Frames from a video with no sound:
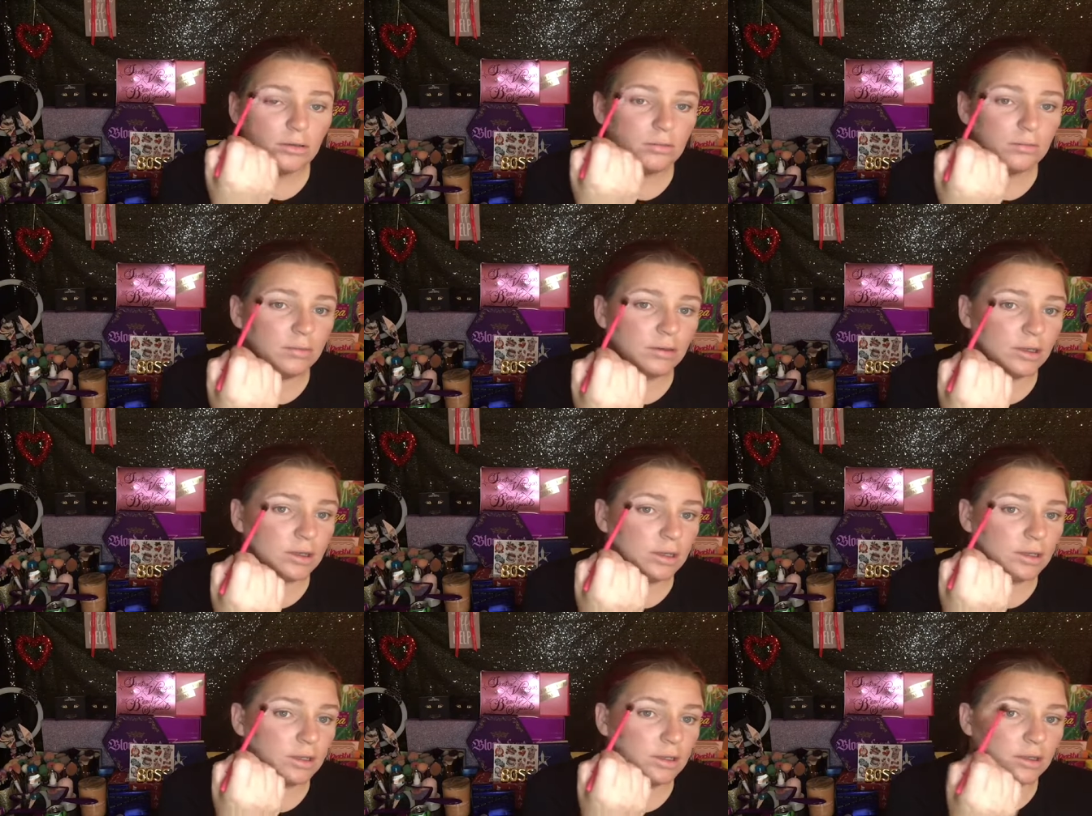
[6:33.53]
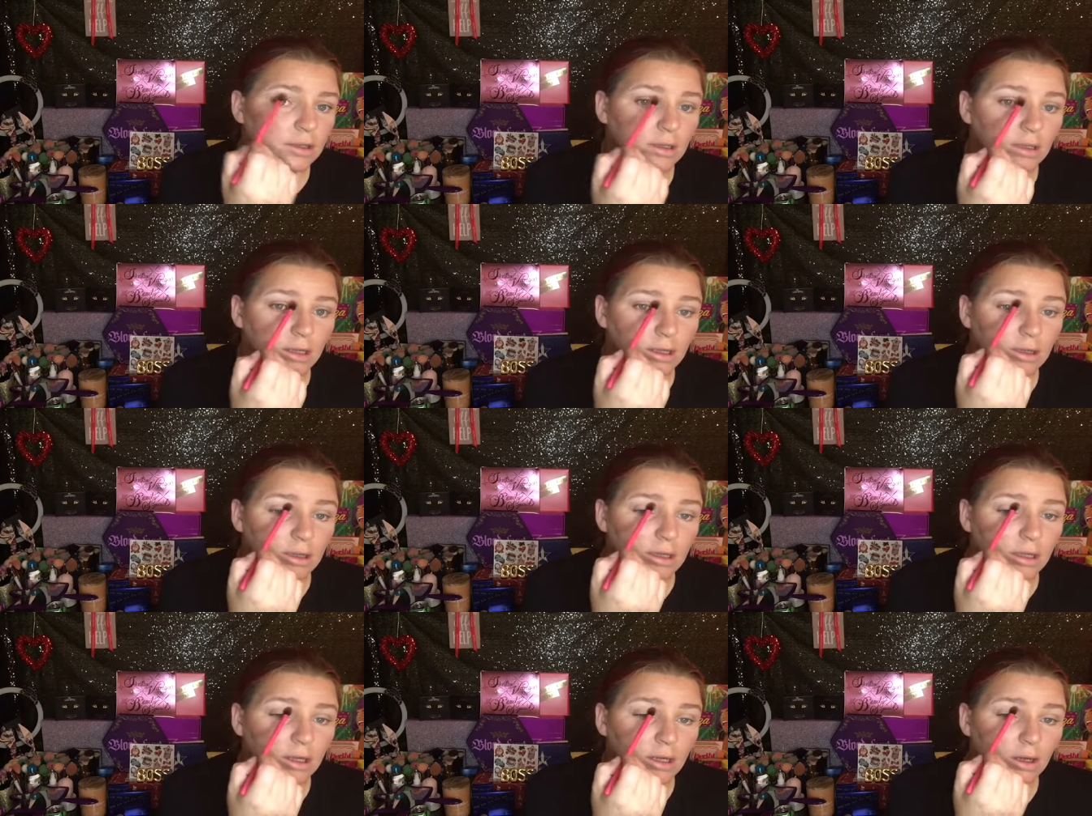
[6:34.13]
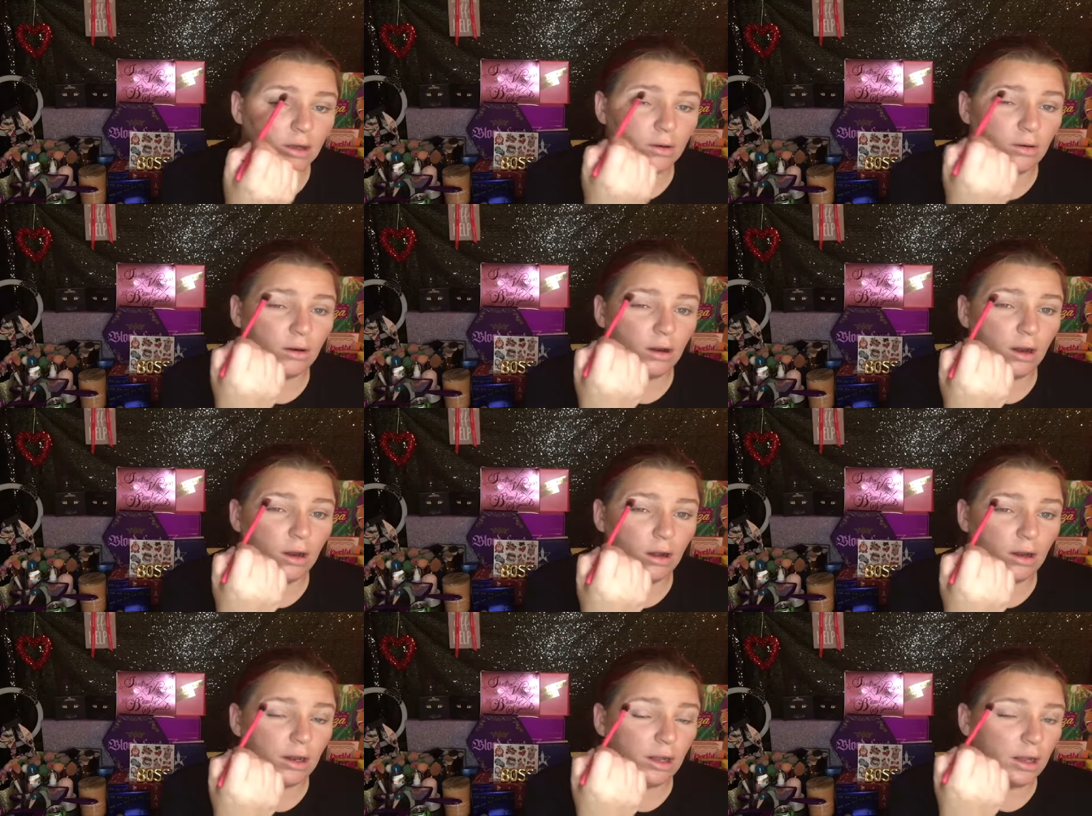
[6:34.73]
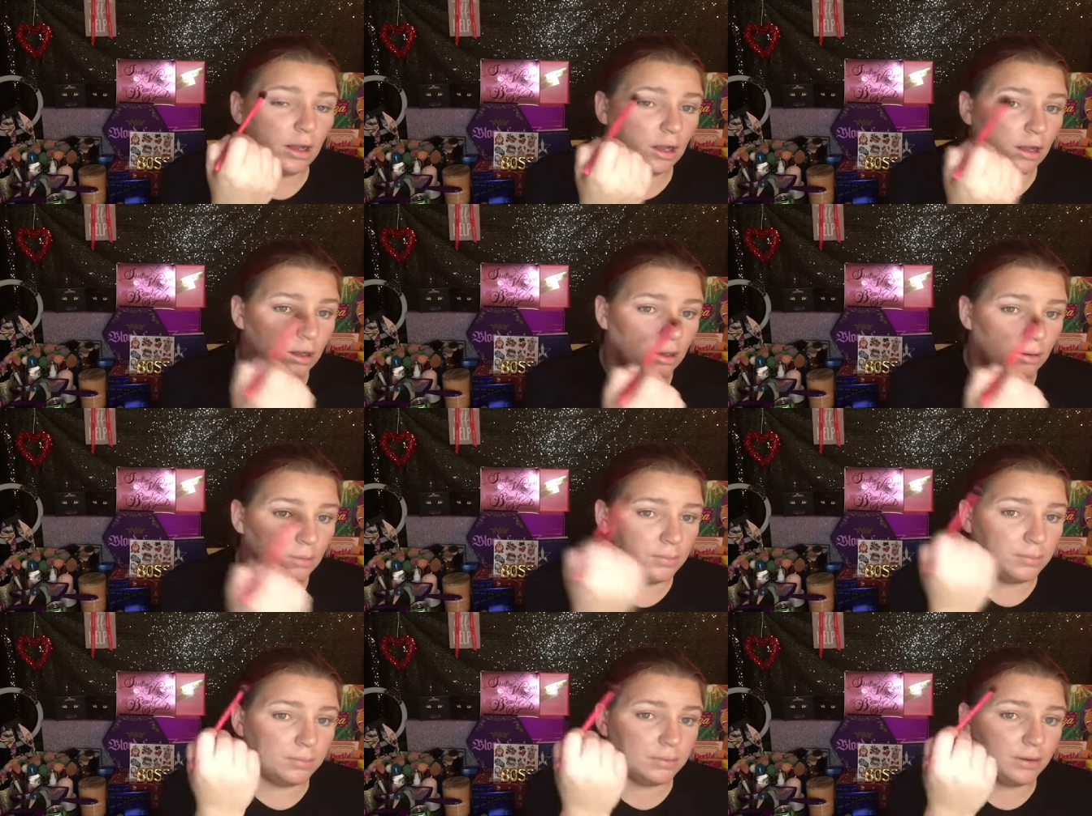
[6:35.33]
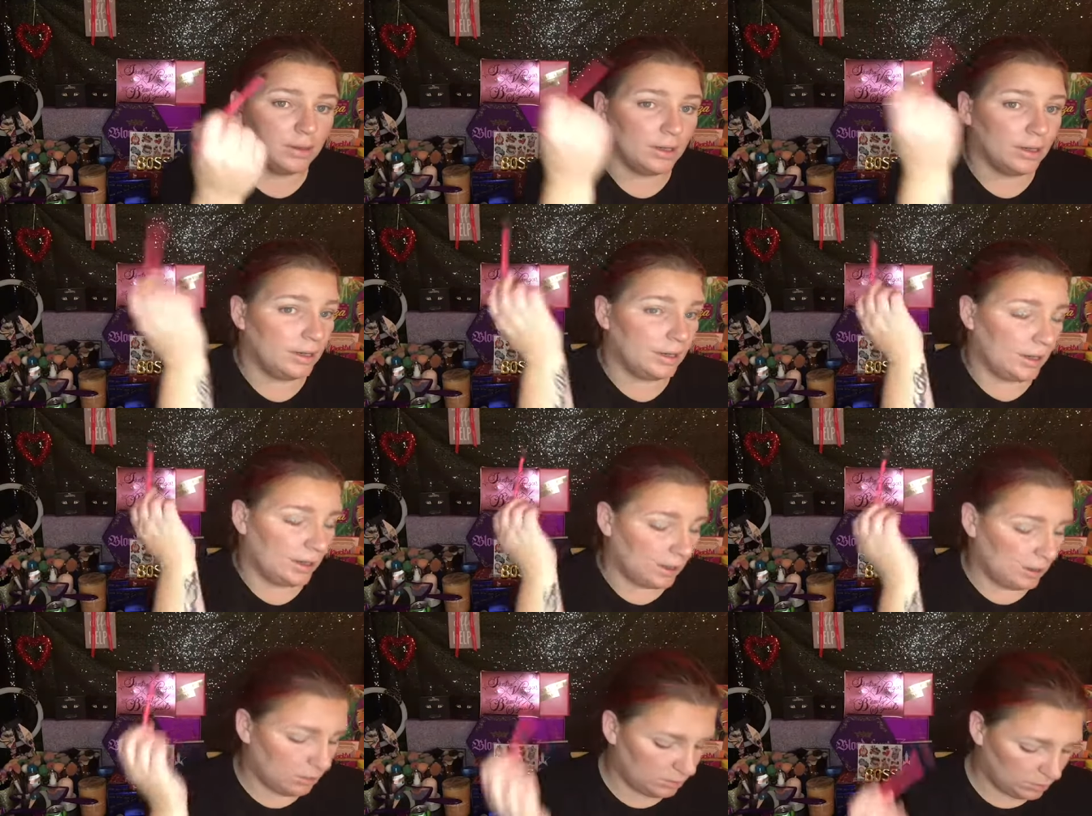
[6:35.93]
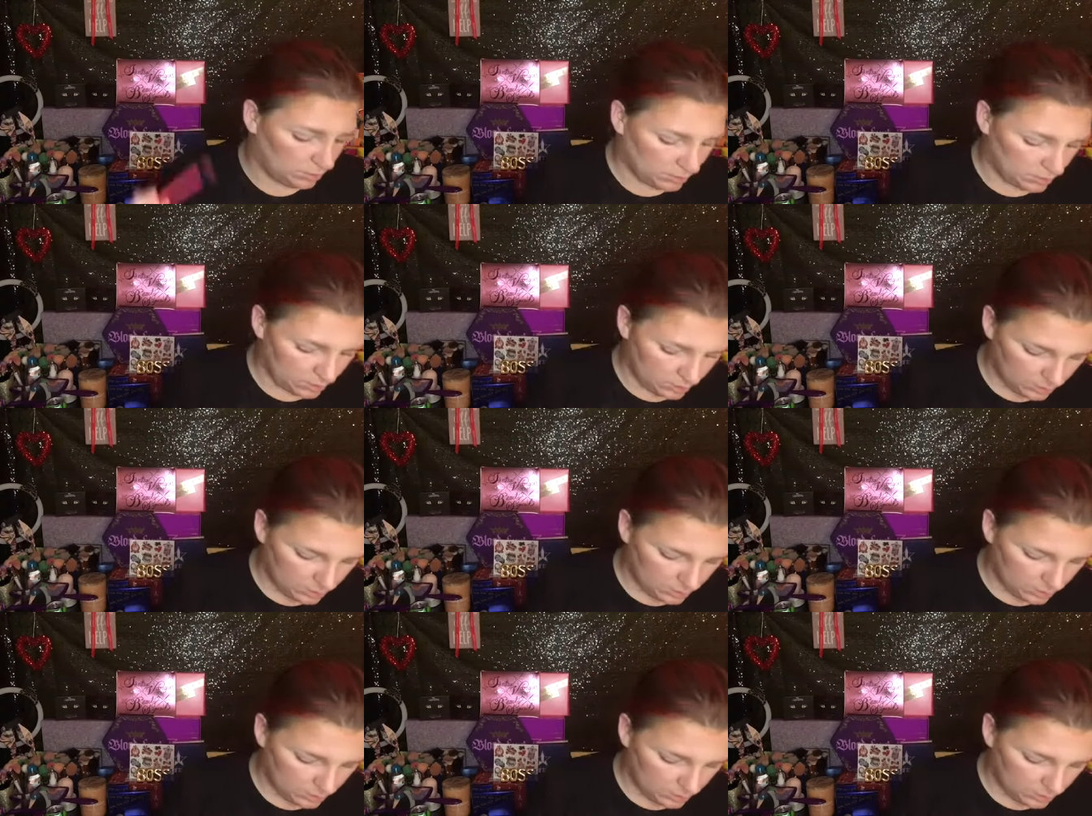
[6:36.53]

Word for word: Because they go all up and out.